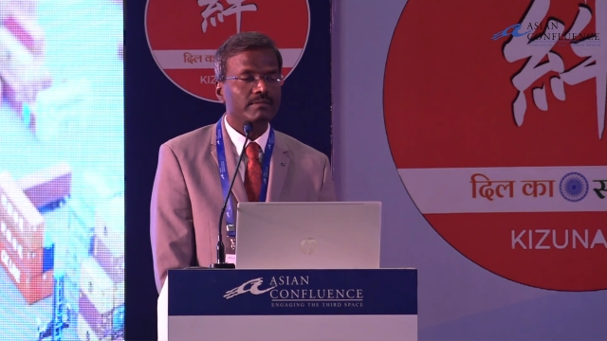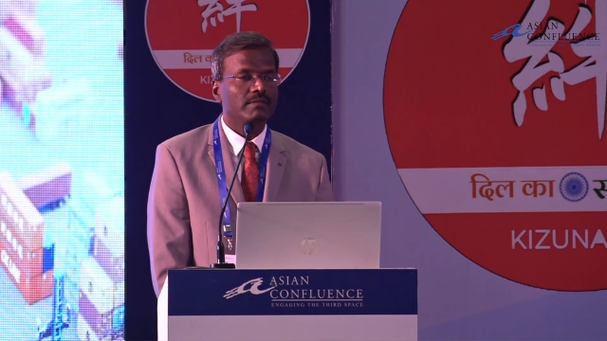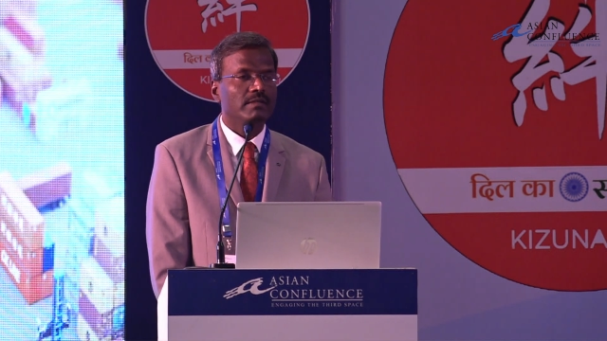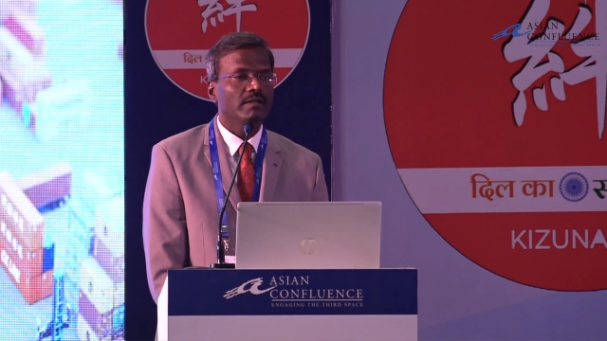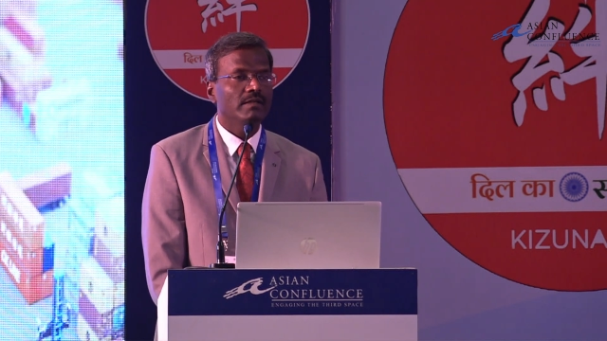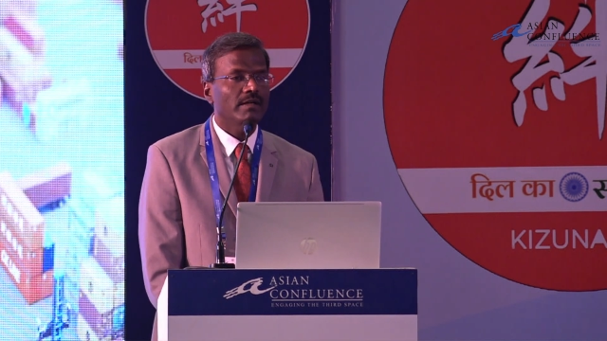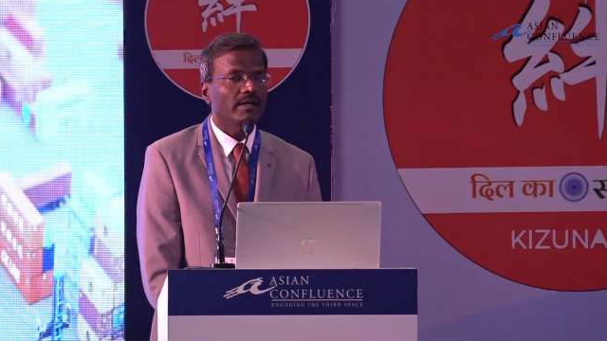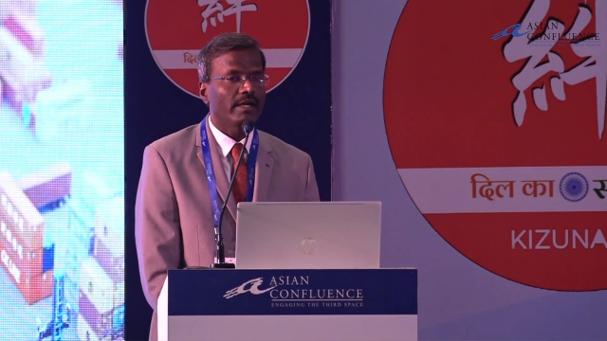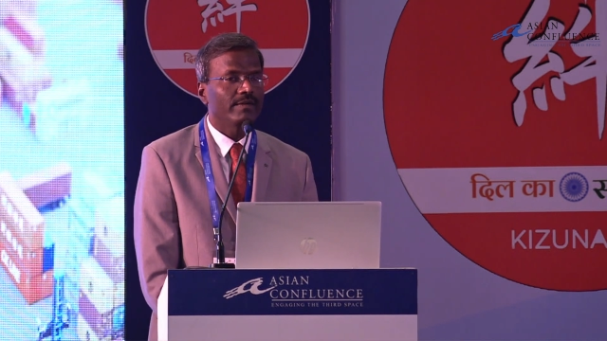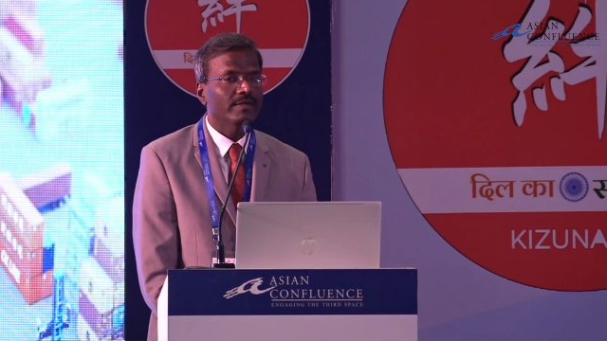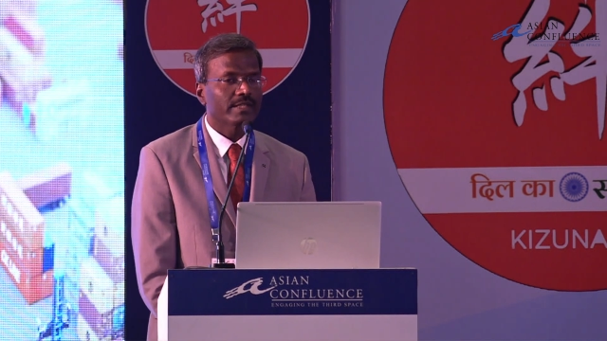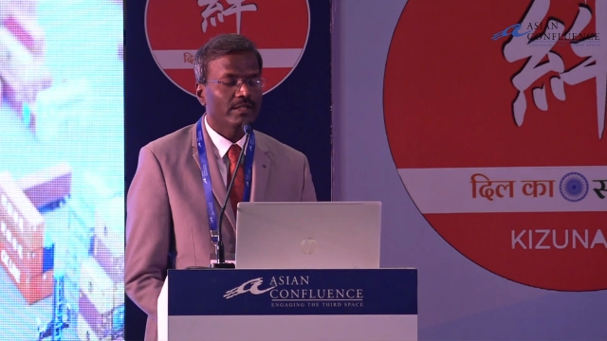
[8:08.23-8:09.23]
I
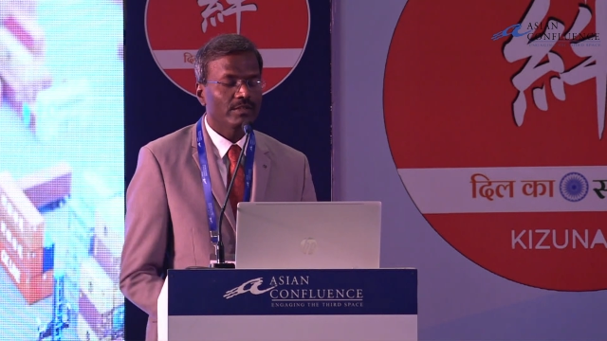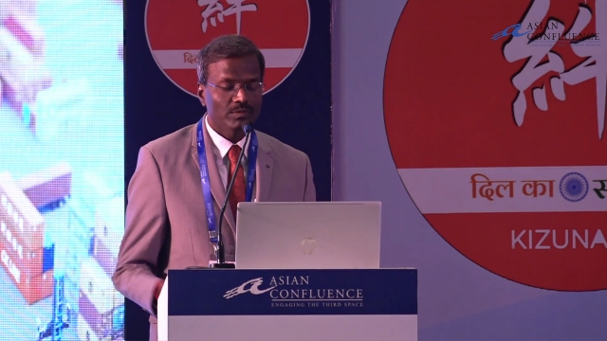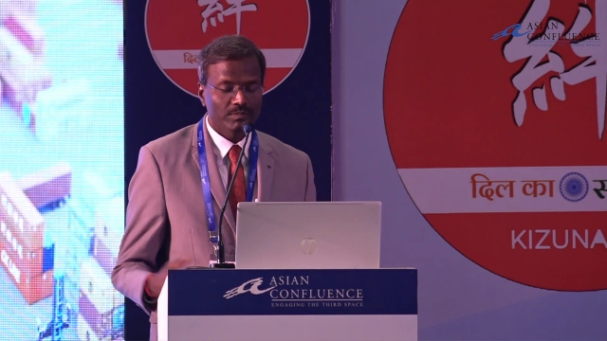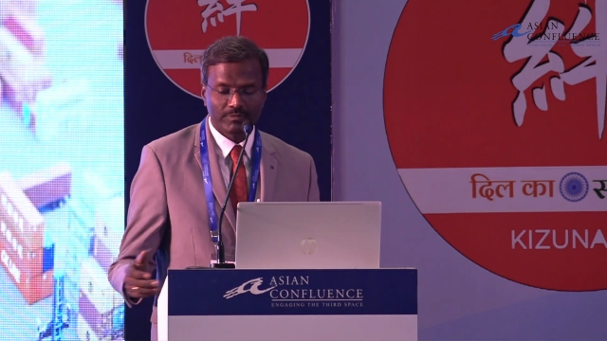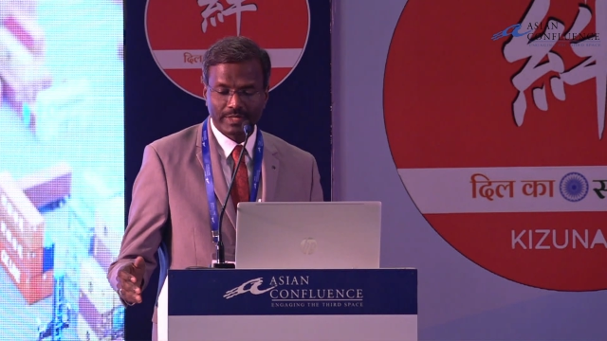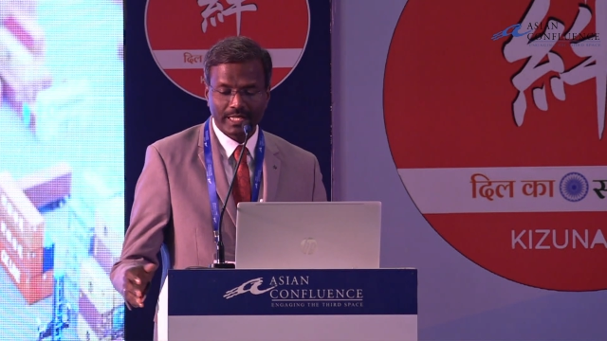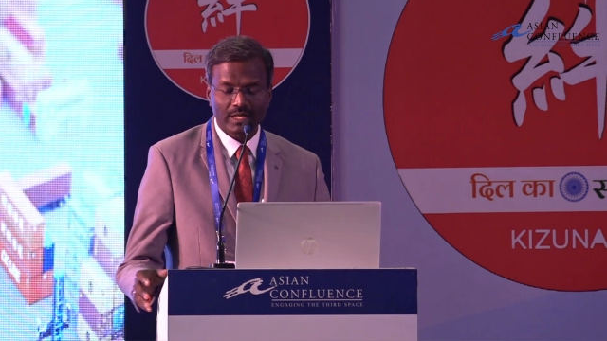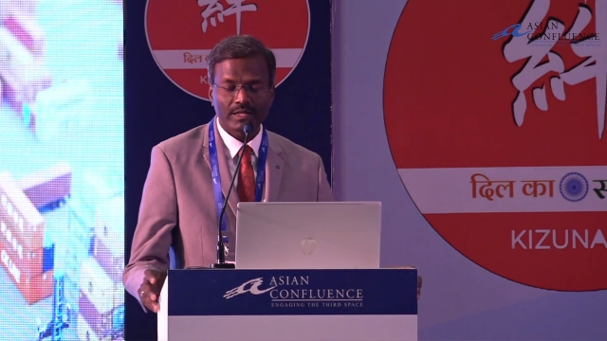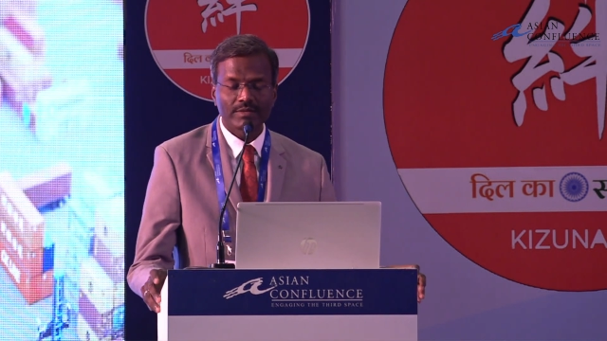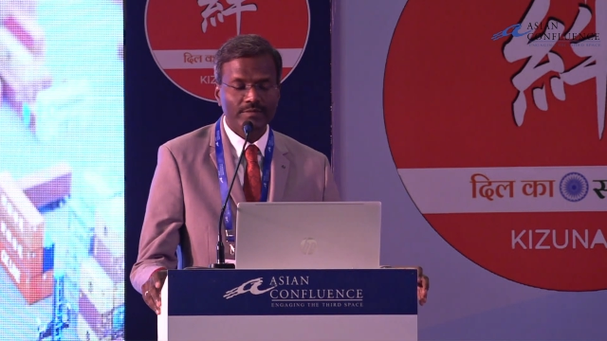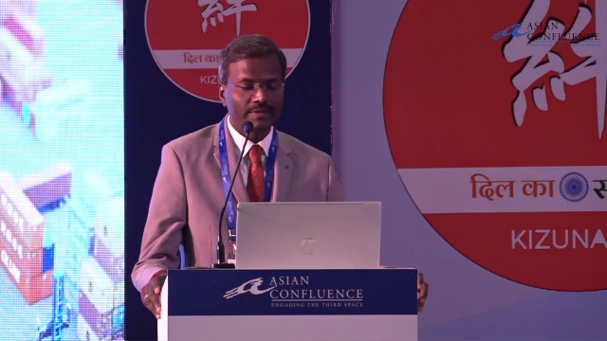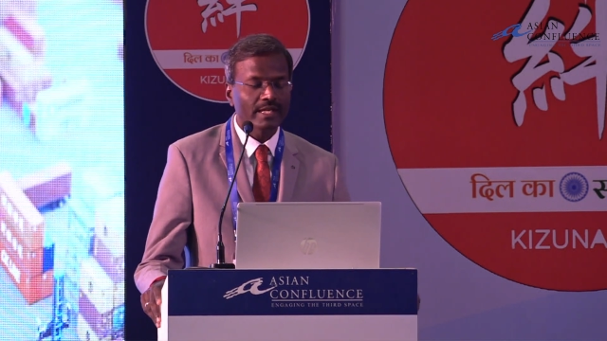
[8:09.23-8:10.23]
will tell you,
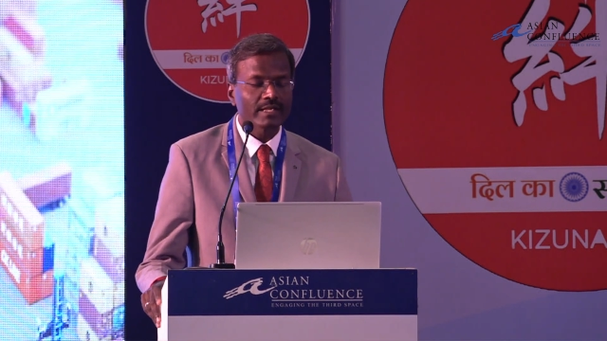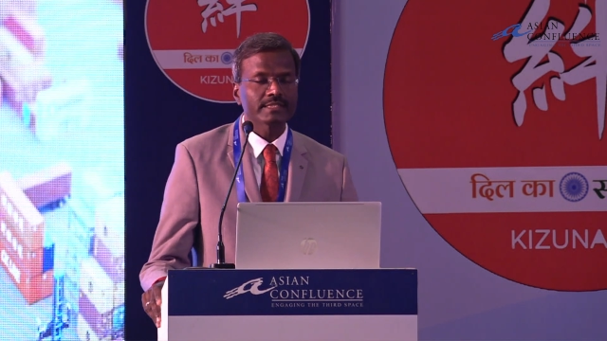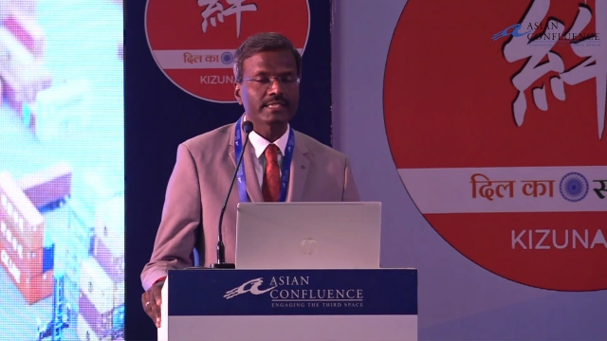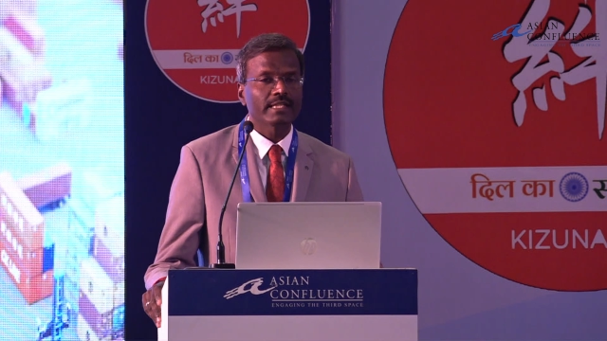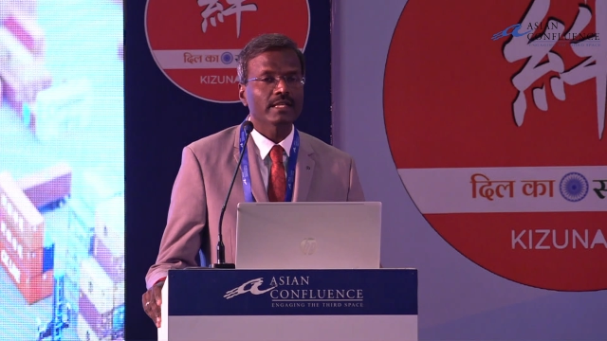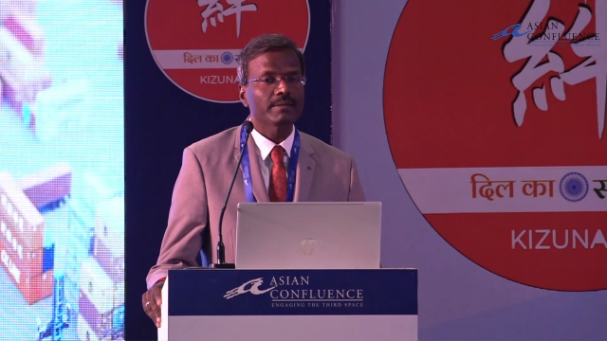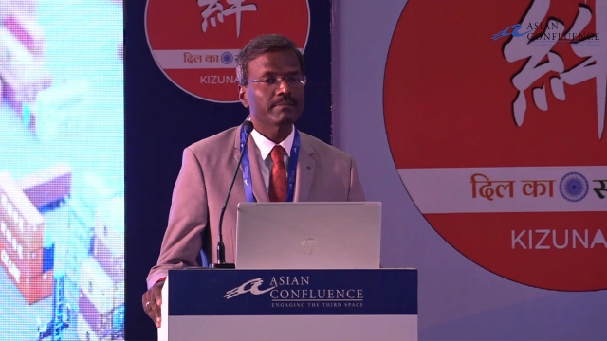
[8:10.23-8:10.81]
we are setting up